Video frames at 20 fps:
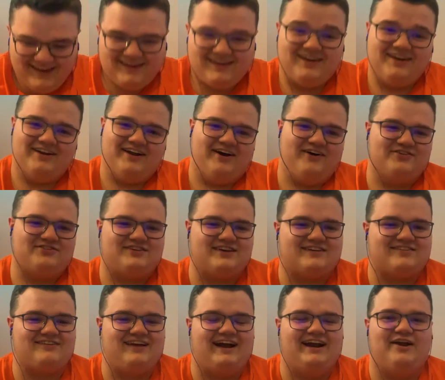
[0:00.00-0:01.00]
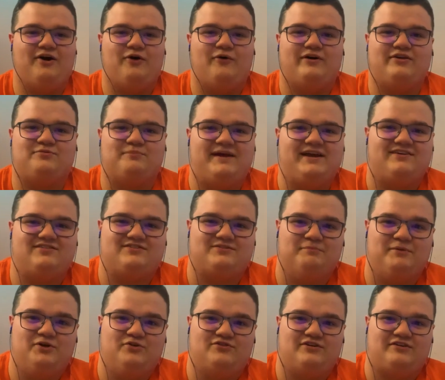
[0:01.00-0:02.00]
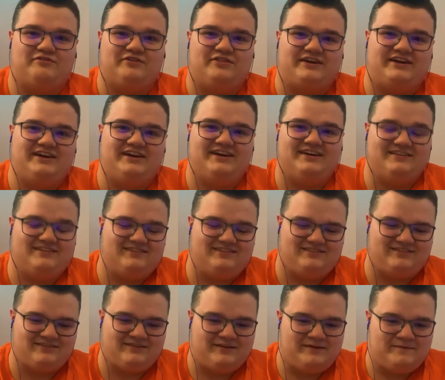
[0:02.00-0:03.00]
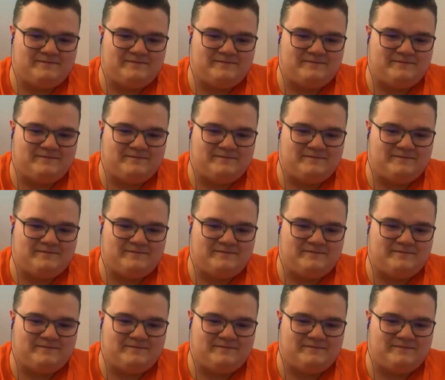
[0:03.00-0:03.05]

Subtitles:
You know, 6ix9ine always makes music for the kids.